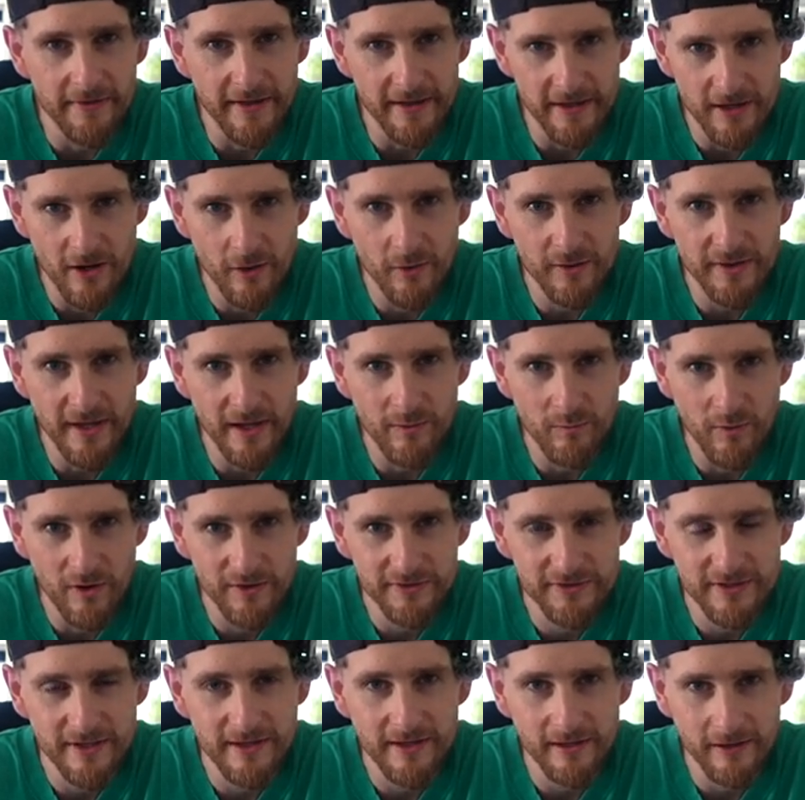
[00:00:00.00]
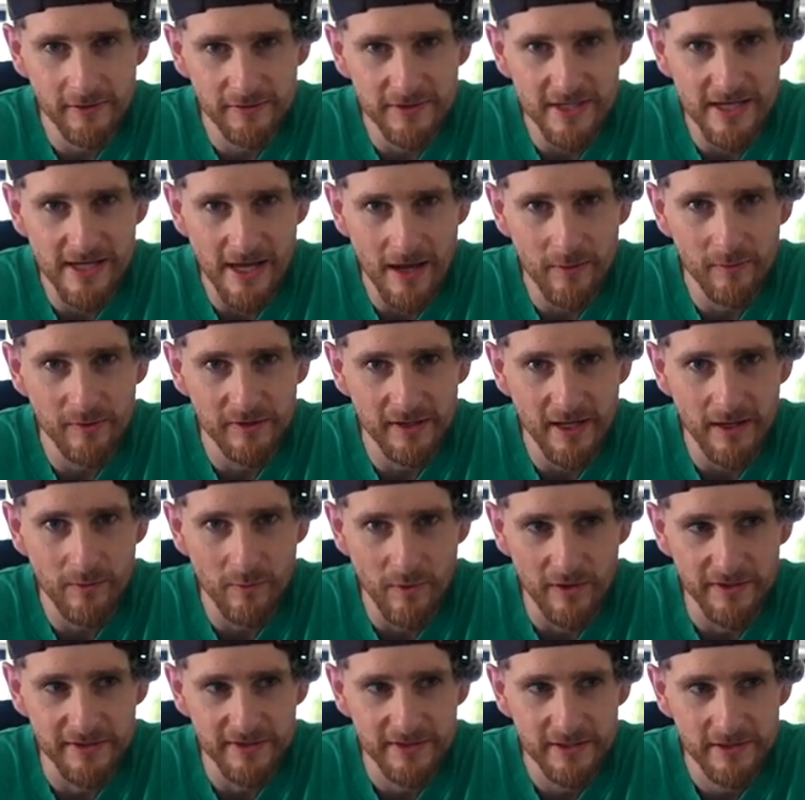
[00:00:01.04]
They know what they want and they're going to get what they
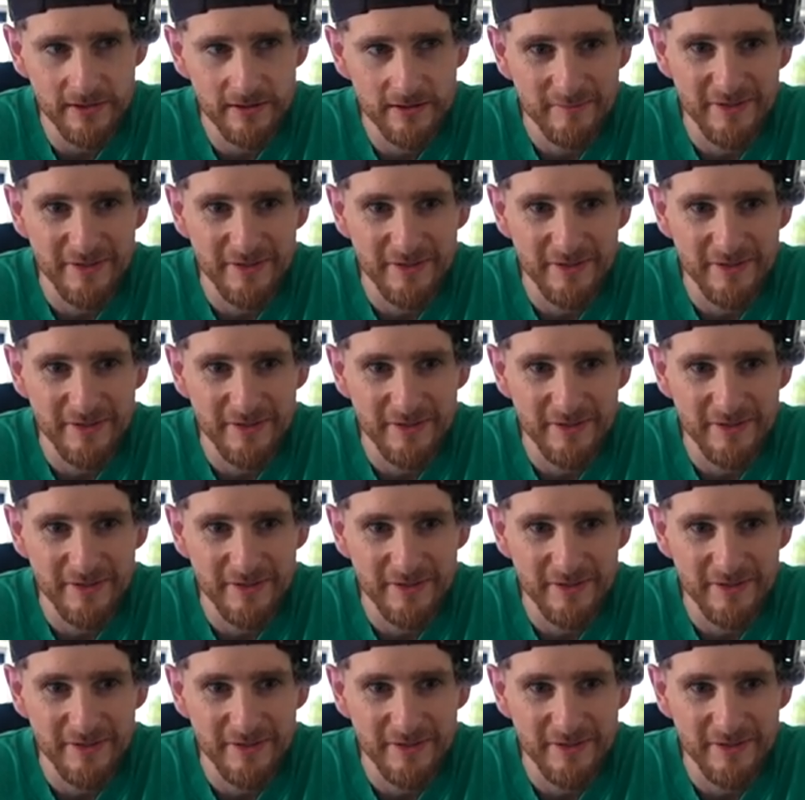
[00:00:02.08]
want.